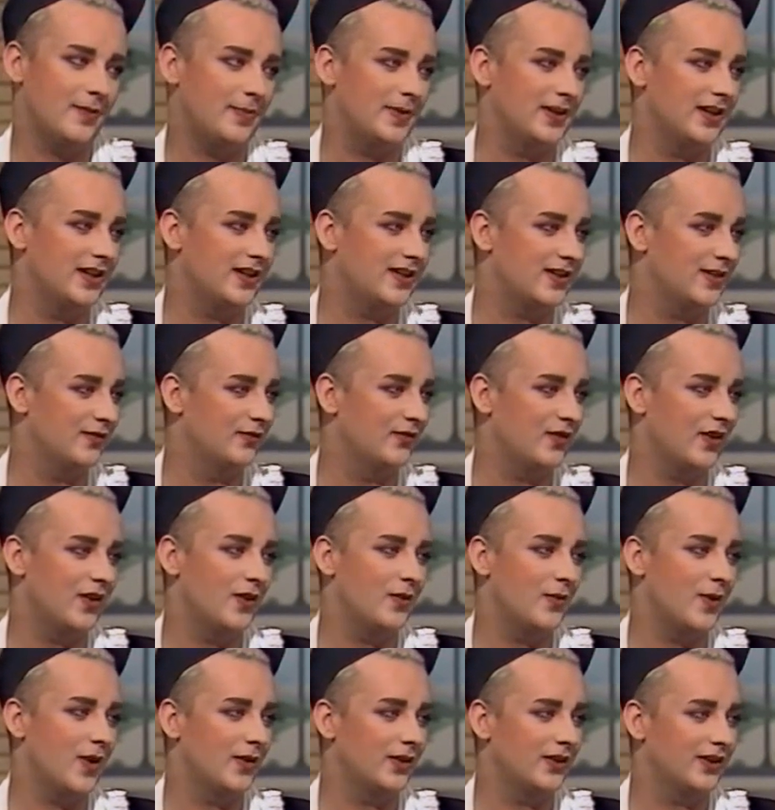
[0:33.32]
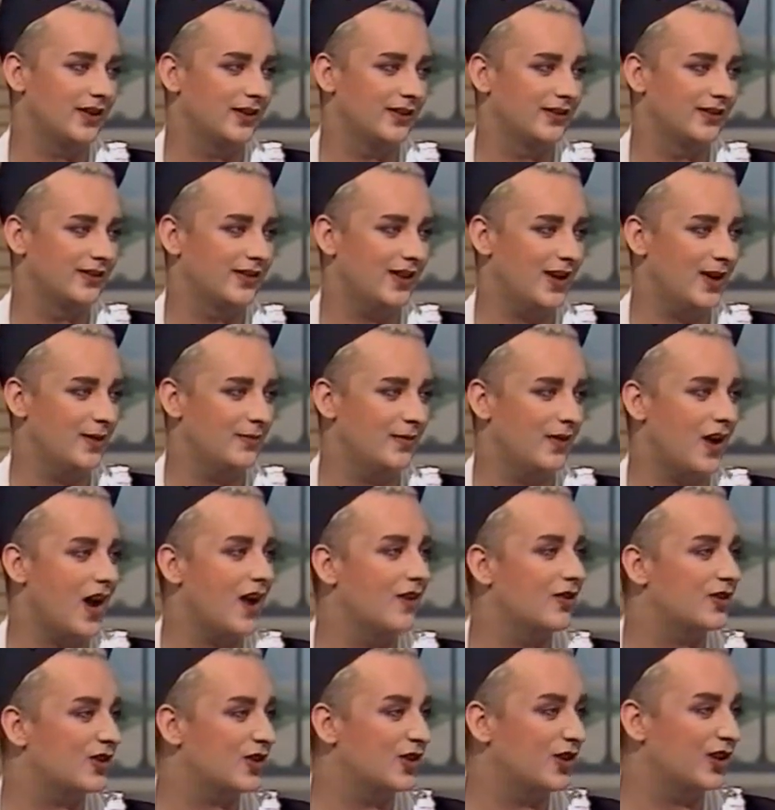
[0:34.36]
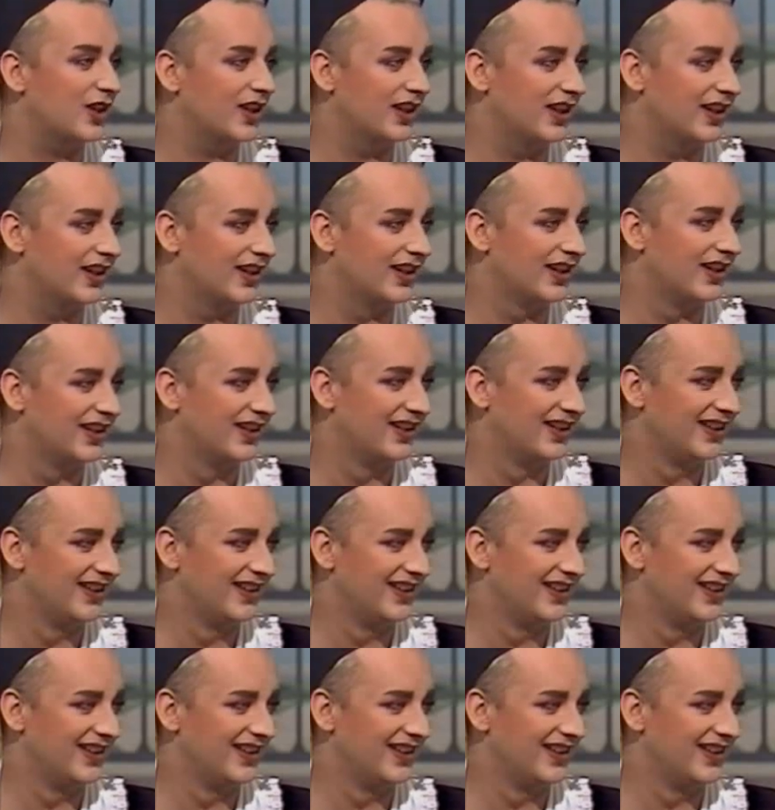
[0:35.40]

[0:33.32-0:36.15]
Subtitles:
I know, I've been eating very well, you know. Irish cooking.